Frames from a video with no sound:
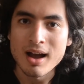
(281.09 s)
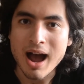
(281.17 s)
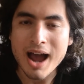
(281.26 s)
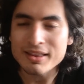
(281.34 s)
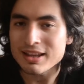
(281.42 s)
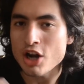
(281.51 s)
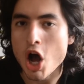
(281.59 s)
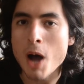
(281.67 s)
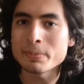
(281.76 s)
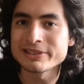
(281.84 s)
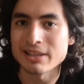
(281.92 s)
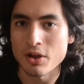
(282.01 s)
I then
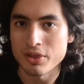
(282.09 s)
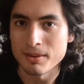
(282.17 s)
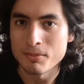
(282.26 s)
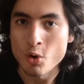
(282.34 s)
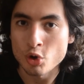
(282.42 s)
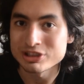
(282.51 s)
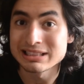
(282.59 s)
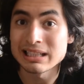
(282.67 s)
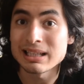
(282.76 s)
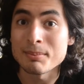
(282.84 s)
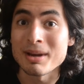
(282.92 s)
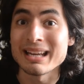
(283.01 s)
upsell them or send
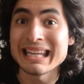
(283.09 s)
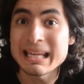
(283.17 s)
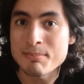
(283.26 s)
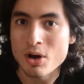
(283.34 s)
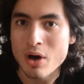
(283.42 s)
them an email.